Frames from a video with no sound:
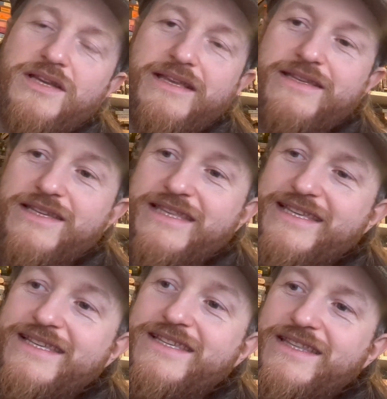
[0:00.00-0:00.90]
This
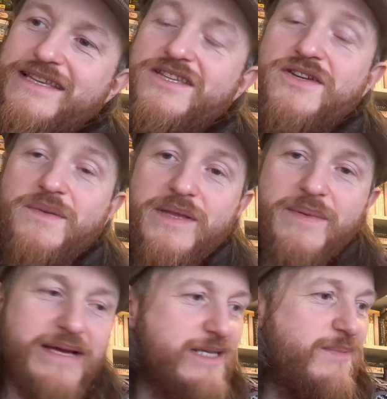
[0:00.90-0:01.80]
is going to be the
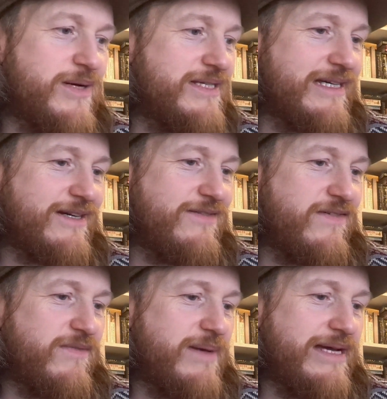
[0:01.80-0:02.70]
biggest book snack I've
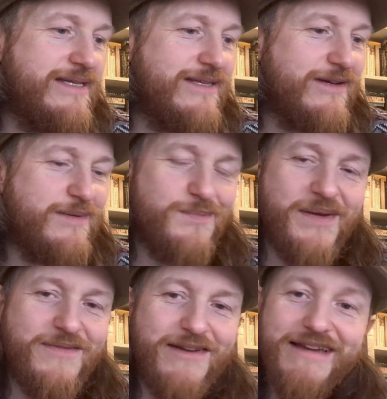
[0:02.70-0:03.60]
ever made, so I'm
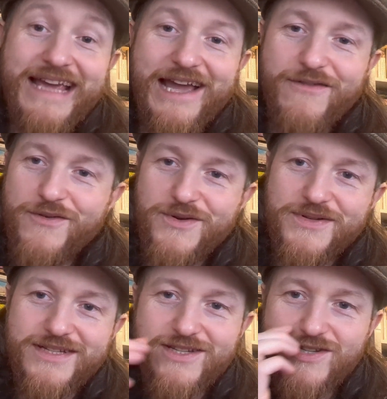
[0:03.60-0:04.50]
being very careful
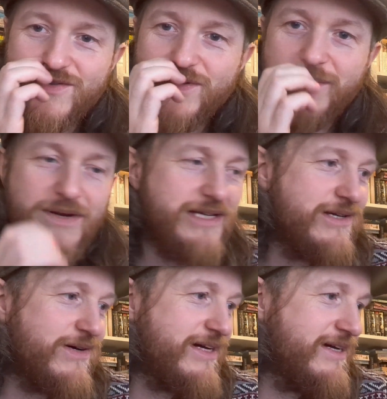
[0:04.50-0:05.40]
not to destroy my
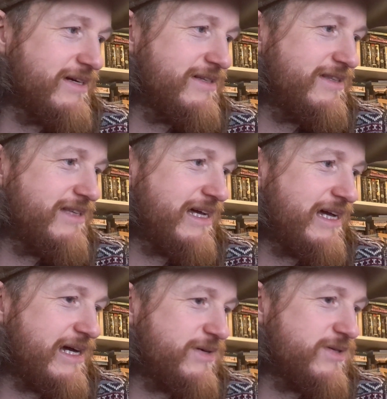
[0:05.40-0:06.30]
entire
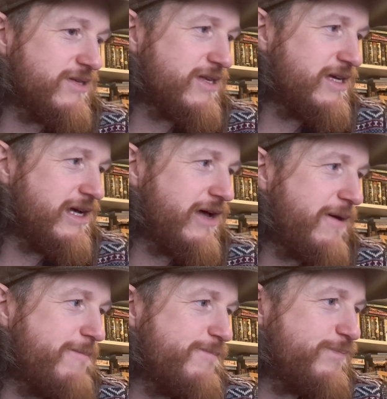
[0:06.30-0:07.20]
house.
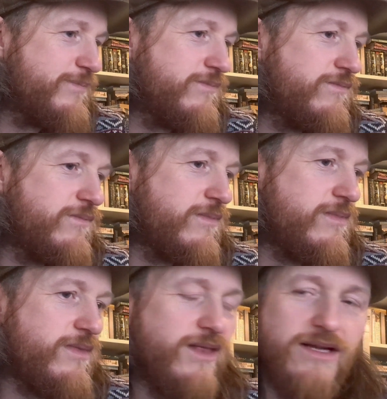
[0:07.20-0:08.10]

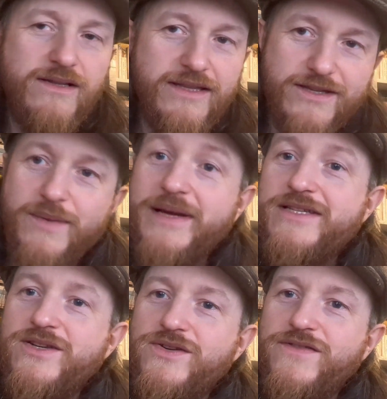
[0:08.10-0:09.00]
Let's go back
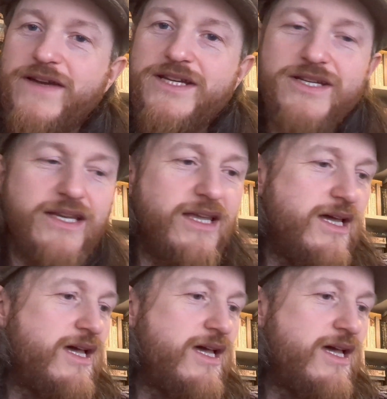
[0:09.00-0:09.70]
to non-fiction.